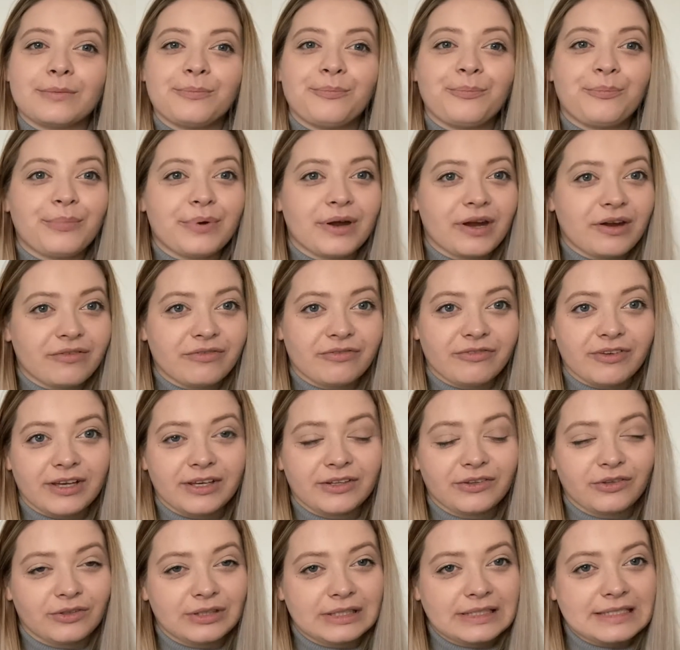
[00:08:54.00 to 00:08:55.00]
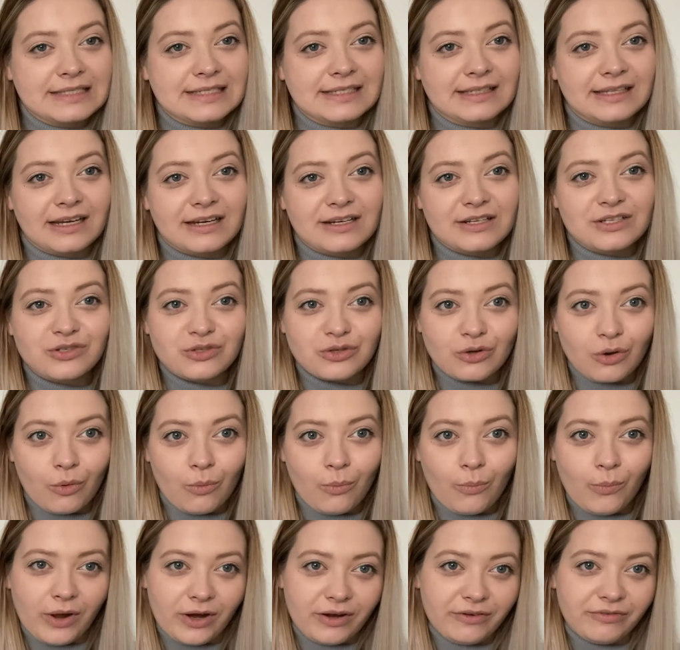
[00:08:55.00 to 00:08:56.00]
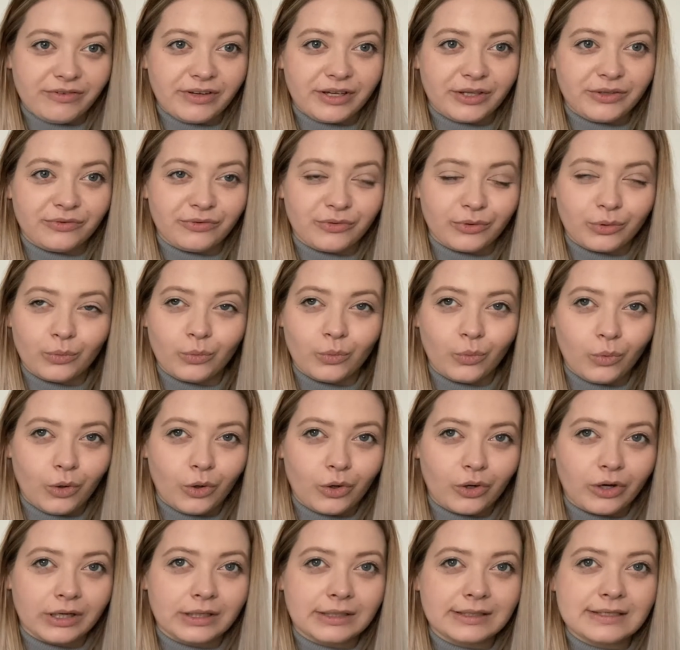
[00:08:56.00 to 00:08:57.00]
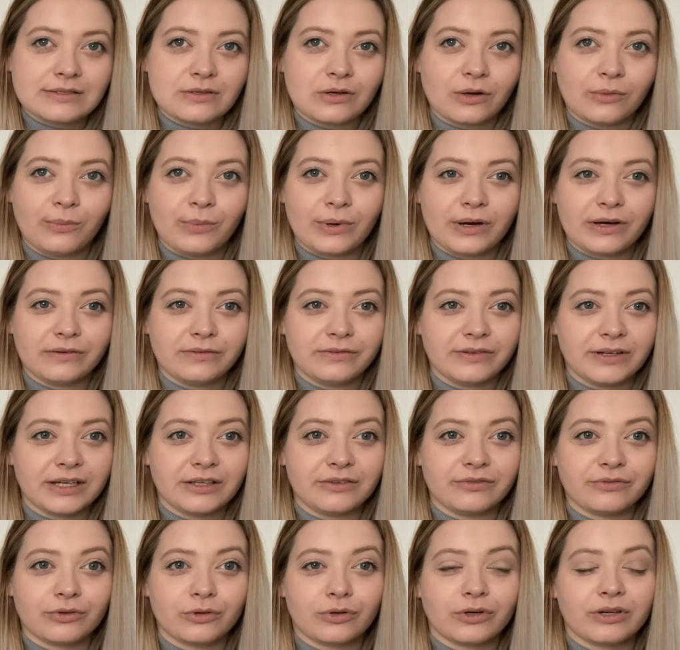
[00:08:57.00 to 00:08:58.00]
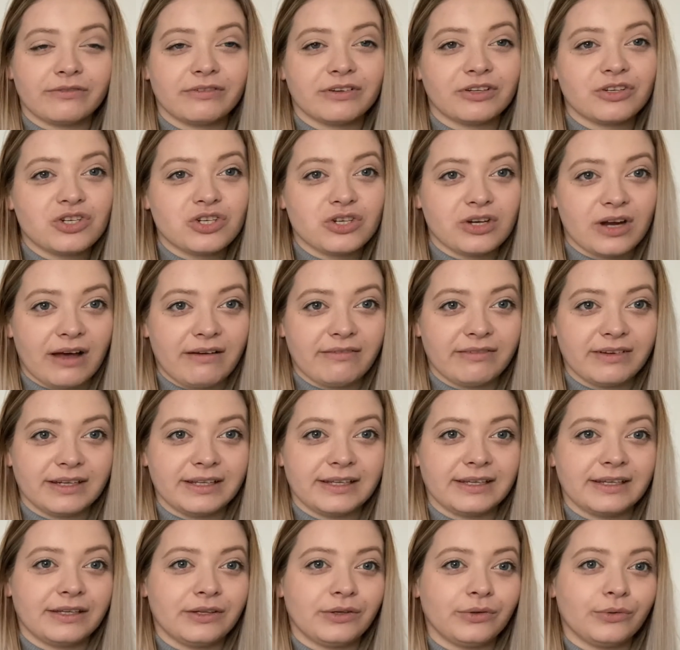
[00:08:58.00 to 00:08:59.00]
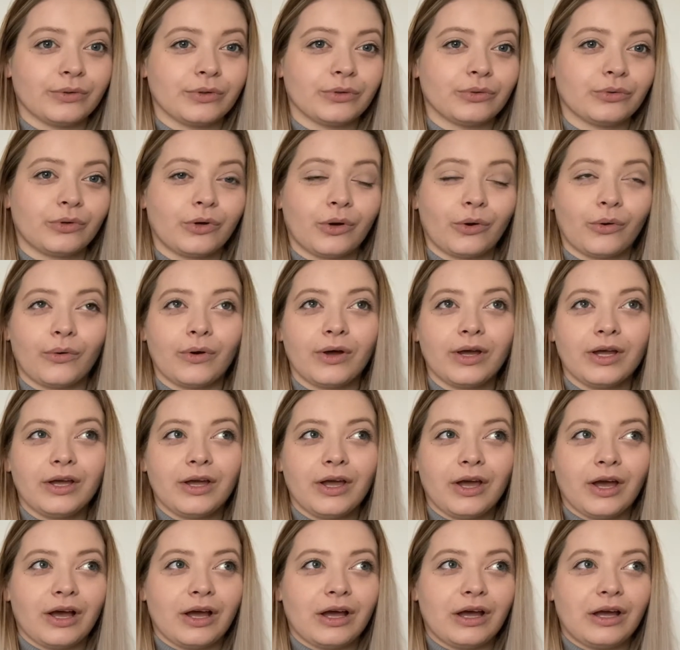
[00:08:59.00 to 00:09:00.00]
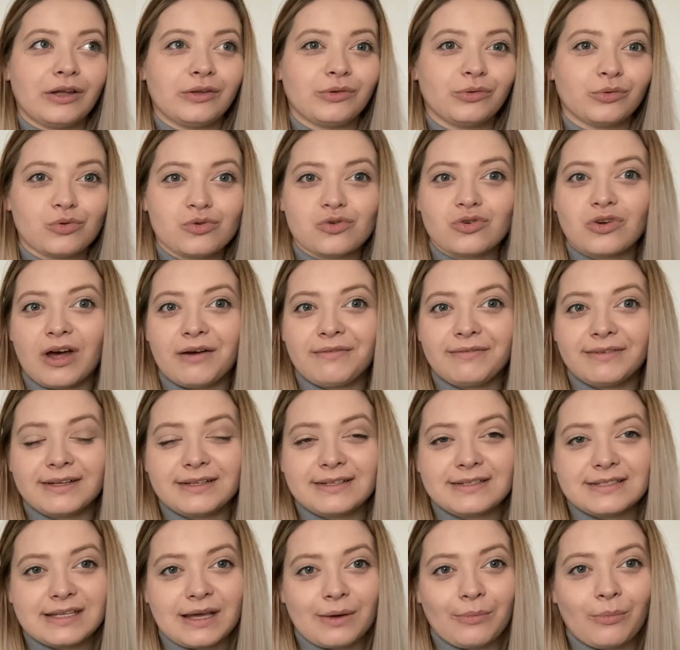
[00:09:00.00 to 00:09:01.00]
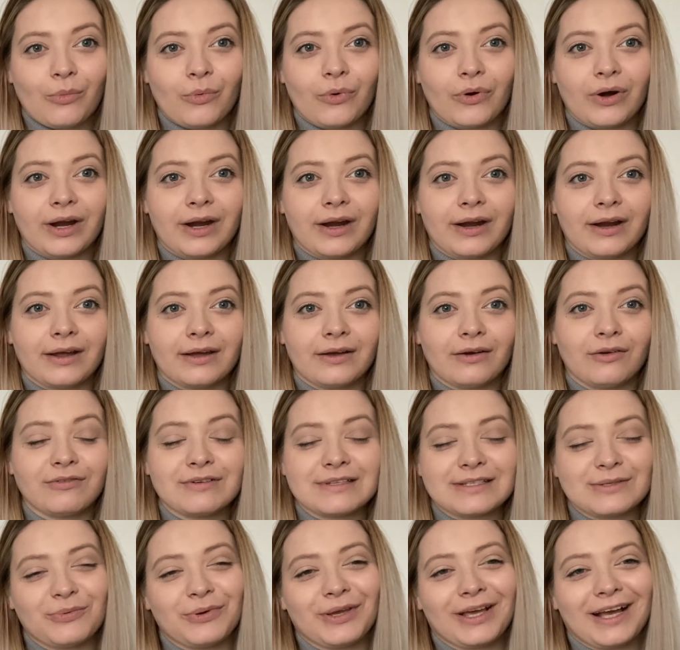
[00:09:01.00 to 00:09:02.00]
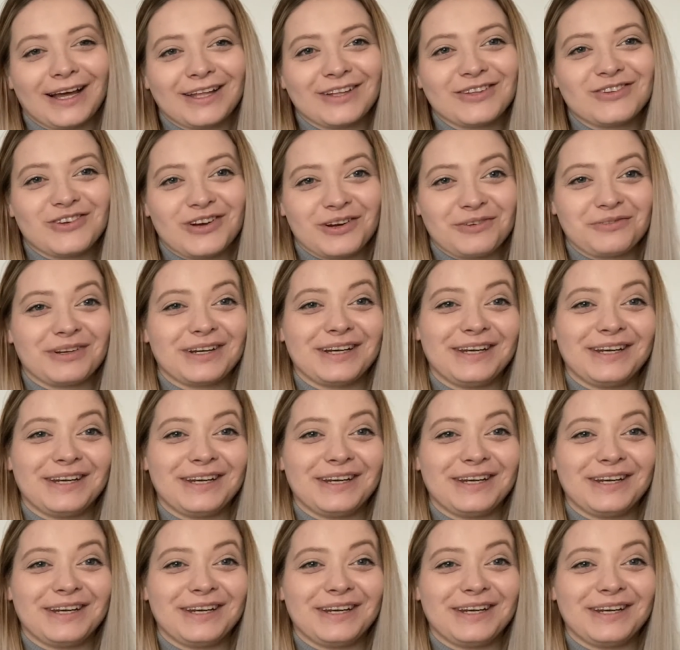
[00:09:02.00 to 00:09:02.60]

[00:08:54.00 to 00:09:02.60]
perfect. Honestly, they're so perfect for work, so perfect for even traveling. You want to go to travel somewhere. Obviously we can't travel